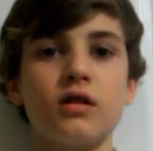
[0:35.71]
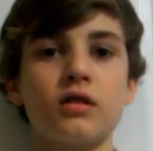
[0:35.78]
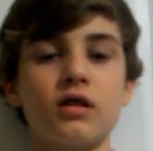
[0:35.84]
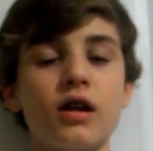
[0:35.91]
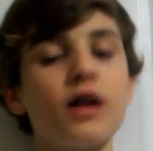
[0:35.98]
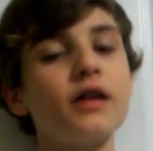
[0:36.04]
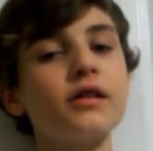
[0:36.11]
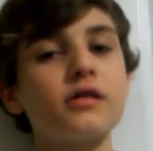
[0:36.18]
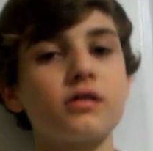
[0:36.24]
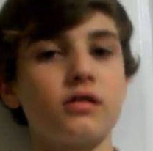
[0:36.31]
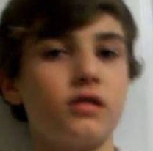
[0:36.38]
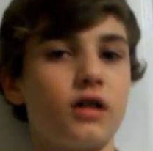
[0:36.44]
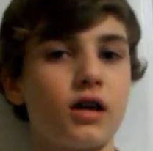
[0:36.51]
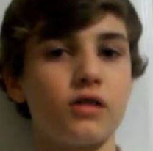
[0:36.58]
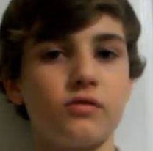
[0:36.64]
Titus
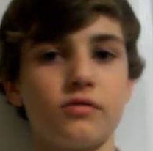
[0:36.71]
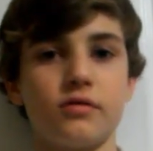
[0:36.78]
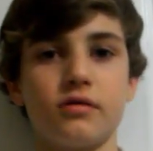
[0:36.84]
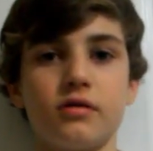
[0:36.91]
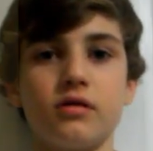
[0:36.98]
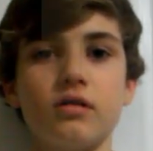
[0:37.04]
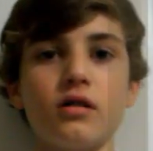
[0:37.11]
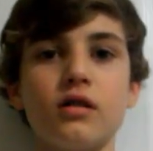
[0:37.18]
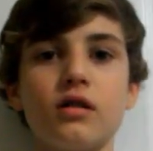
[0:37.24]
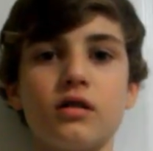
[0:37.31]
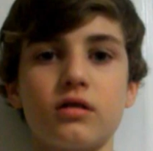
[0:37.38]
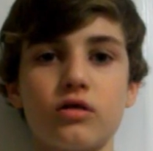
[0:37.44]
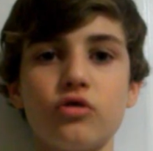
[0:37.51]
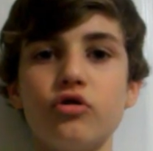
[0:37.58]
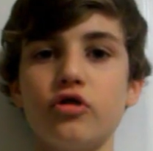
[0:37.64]
and I were
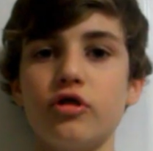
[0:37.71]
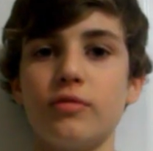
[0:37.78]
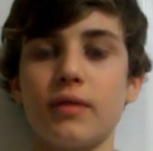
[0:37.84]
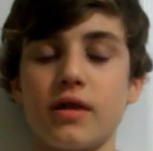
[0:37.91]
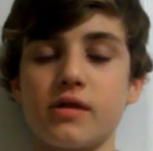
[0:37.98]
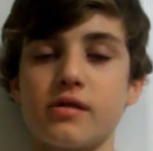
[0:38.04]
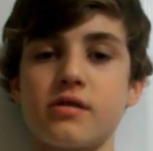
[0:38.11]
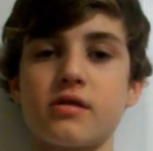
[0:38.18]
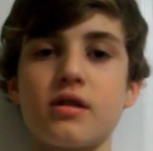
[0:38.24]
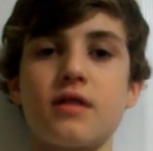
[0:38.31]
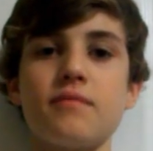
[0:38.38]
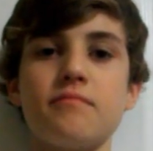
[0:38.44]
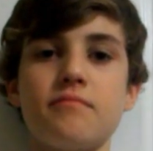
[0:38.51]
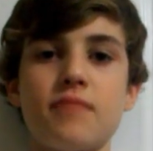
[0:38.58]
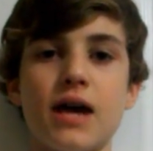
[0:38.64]
tutored by the
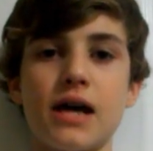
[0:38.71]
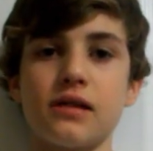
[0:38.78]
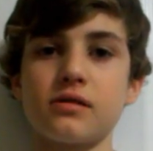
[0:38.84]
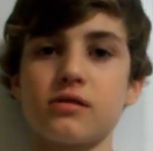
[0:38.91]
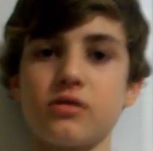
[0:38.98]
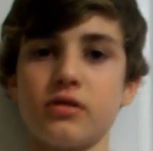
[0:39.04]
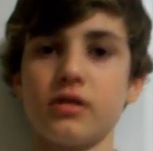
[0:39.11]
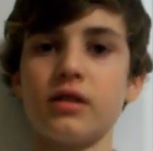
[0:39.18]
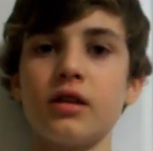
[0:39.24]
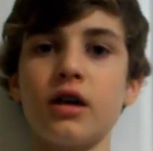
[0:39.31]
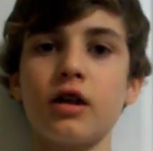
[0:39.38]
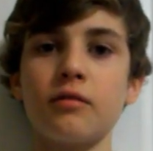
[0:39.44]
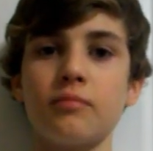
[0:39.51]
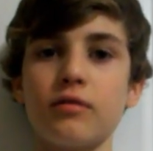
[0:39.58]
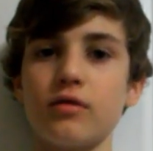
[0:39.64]
same master as
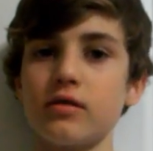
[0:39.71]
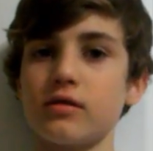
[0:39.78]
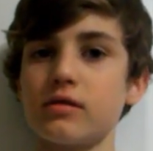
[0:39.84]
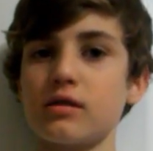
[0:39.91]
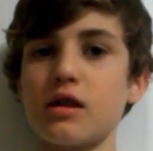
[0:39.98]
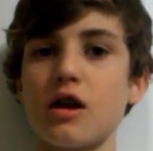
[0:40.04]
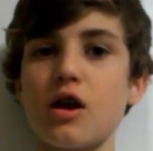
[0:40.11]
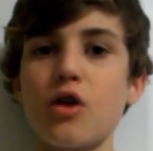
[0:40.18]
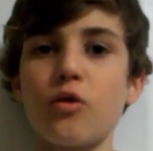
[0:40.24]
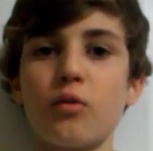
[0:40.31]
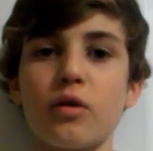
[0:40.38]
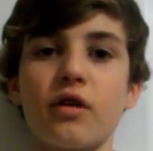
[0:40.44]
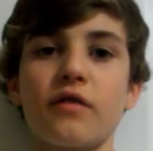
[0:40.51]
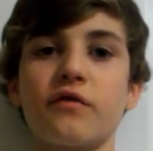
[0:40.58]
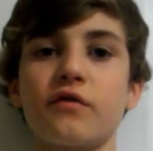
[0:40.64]
young boys.
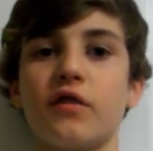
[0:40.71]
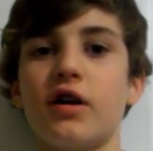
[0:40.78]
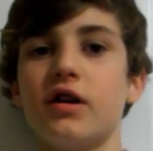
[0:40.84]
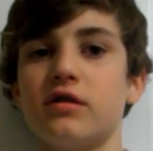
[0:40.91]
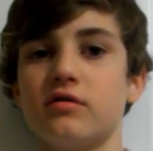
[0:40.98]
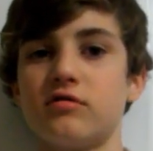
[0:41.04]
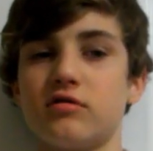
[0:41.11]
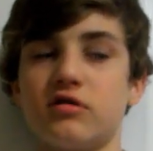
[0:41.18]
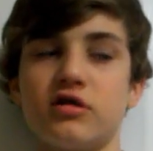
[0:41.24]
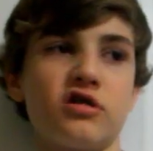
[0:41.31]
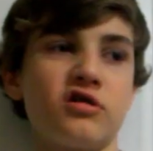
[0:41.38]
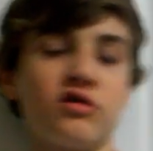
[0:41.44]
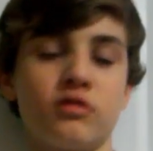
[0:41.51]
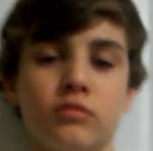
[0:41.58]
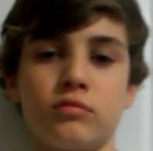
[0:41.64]
We were friends
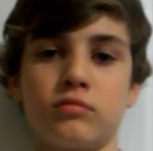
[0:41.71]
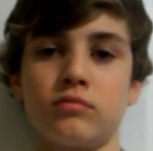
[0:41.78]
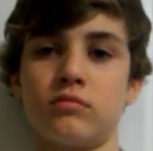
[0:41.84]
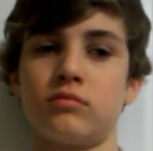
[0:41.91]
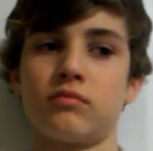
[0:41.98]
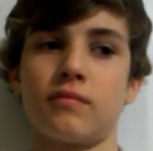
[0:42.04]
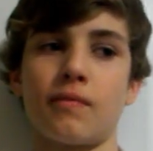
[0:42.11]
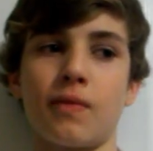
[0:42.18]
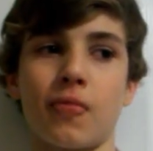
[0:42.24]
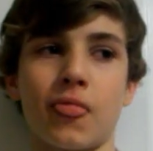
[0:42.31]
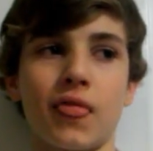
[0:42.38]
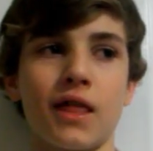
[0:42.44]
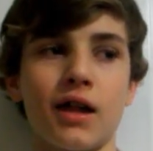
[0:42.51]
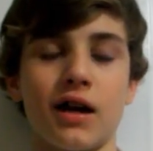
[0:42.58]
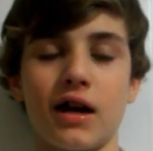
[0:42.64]
until
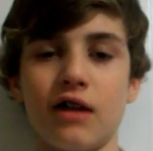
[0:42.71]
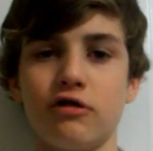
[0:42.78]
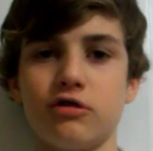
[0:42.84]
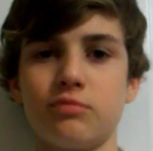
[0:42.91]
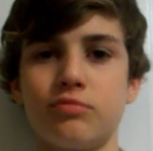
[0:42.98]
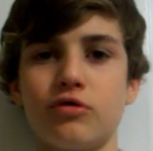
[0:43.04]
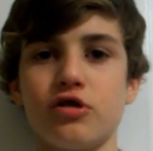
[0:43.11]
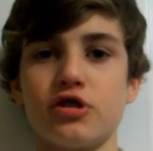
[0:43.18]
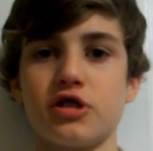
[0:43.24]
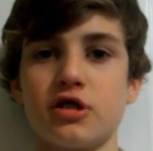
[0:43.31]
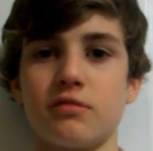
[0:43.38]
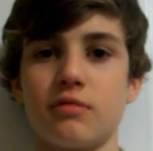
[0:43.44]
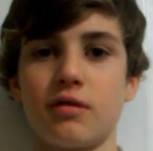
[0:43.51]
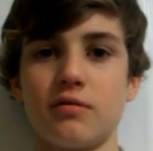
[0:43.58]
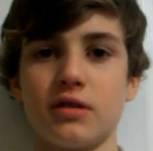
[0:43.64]
I was
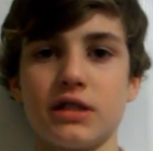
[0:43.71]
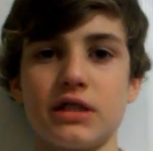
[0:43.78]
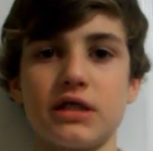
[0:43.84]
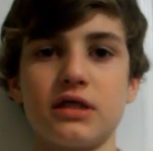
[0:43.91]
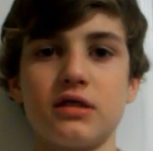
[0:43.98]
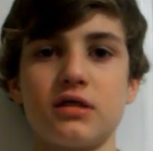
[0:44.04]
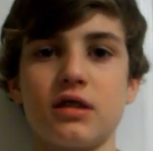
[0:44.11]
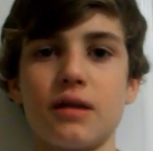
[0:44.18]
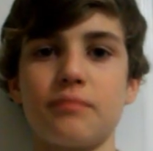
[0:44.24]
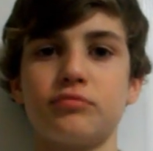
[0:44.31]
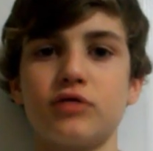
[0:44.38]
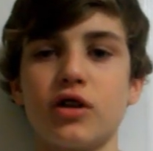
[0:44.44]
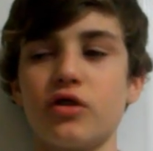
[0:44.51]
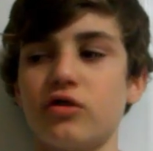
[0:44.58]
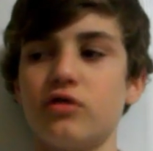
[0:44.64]
poisoned by my
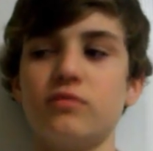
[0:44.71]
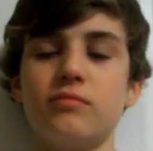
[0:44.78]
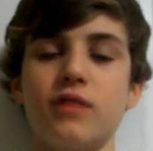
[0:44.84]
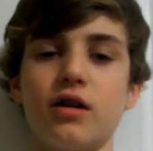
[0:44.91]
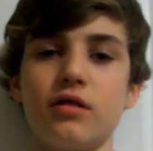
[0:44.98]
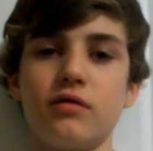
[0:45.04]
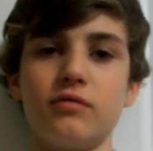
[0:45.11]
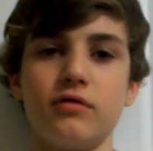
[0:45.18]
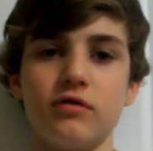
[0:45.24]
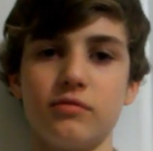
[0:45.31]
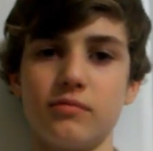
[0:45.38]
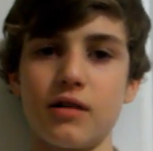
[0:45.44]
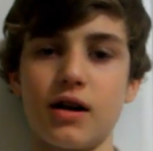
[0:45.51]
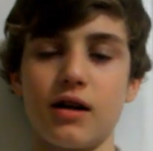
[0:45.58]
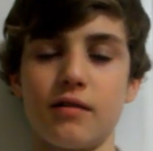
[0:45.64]
stepbrother and my
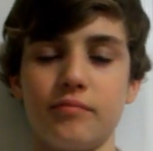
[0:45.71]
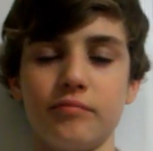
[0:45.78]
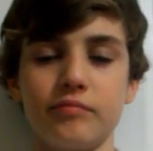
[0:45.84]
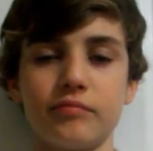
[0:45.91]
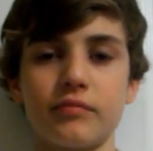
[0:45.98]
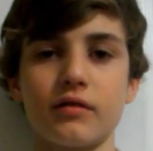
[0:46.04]
mom.